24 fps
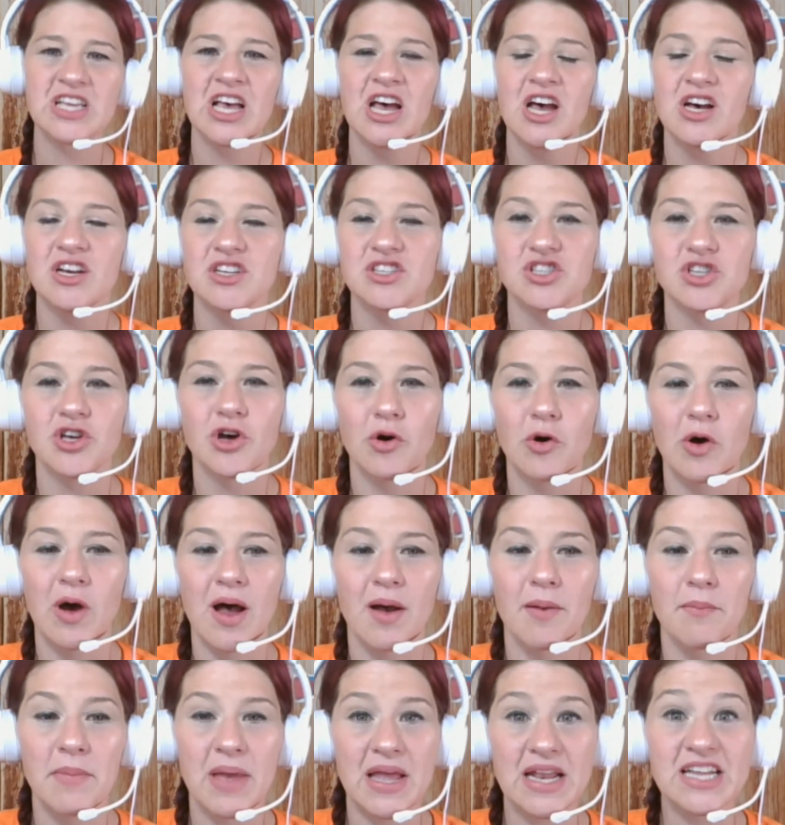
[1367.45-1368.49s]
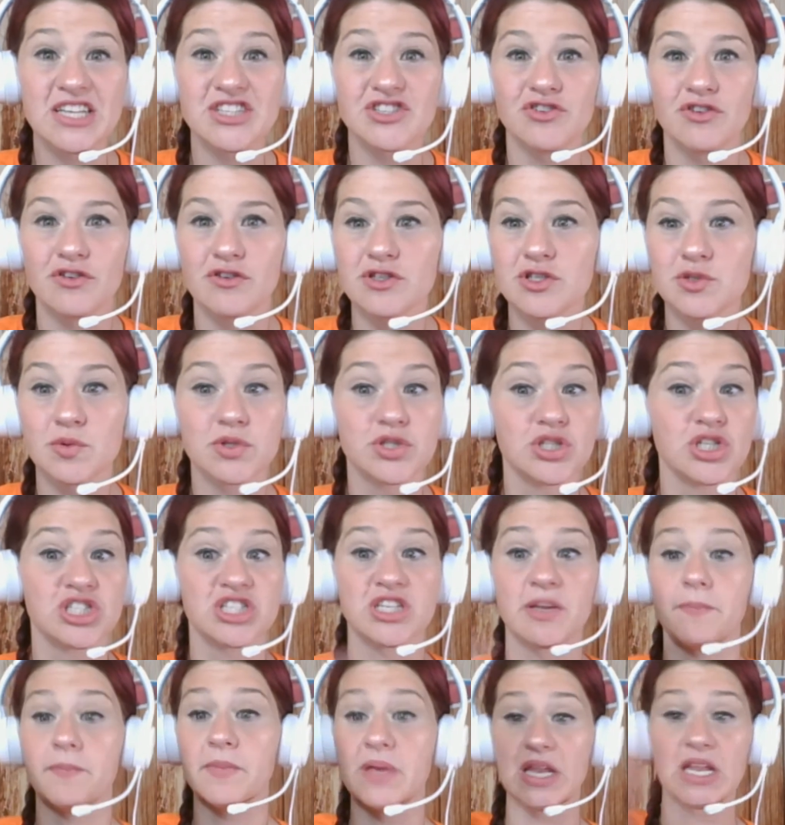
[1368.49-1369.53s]
So many students will just
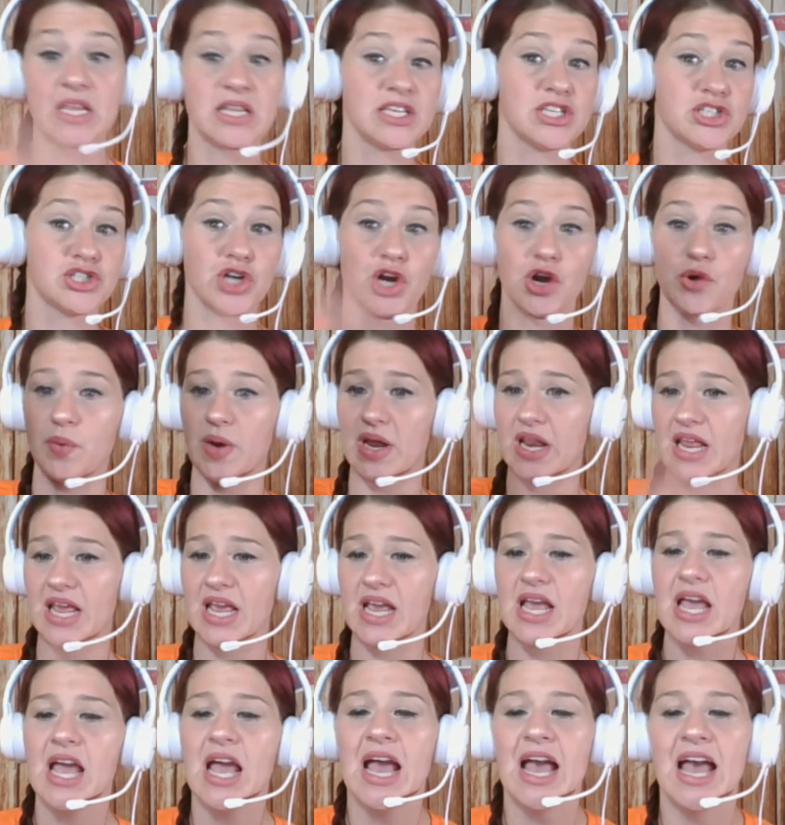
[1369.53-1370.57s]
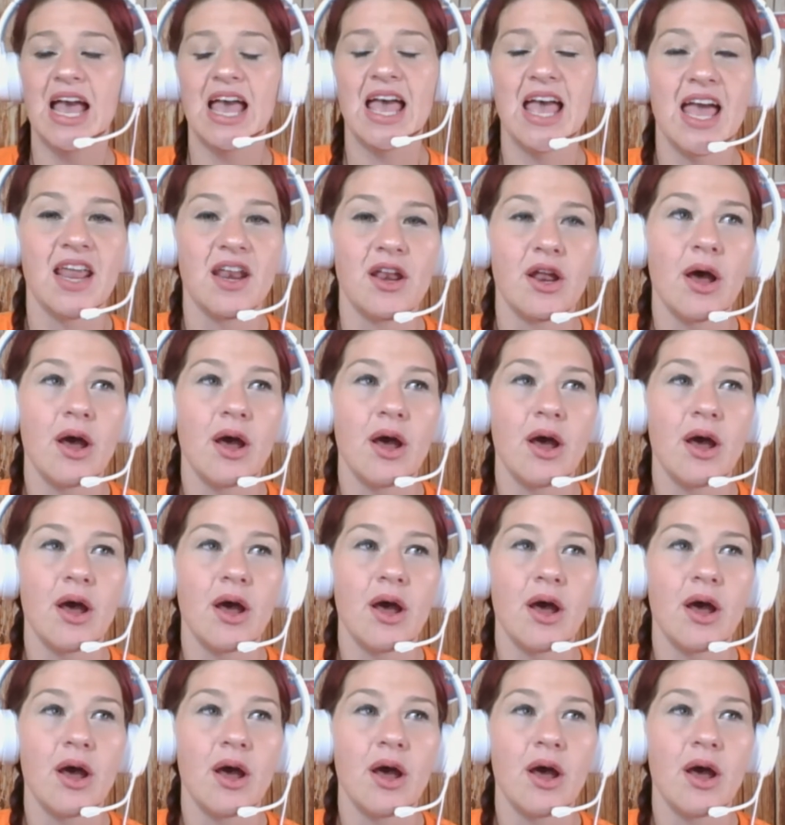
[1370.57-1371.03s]
immediately start reading. And